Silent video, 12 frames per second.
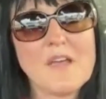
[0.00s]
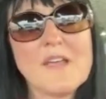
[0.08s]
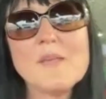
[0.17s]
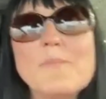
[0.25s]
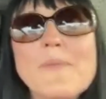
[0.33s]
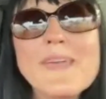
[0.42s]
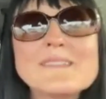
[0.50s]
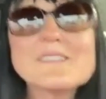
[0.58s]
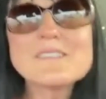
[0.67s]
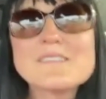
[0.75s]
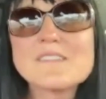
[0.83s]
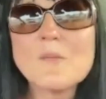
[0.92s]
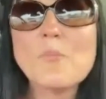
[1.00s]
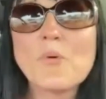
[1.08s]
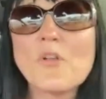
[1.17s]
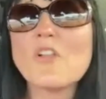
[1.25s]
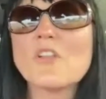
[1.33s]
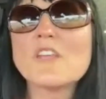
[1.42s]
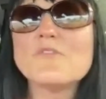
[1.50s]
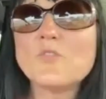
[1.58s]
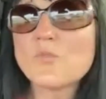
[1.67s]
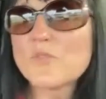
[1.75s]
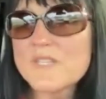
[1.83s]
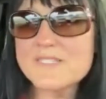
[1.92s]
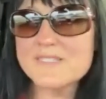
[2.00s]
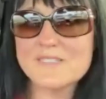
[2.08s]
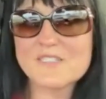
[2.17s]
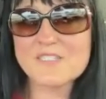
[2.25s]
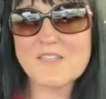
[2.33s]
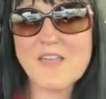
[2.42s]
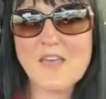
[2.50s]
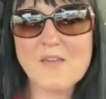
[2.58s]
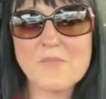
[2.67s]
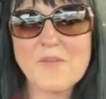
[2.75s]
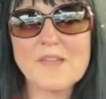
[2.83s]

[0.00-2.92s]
It makes it simple if you listen to them,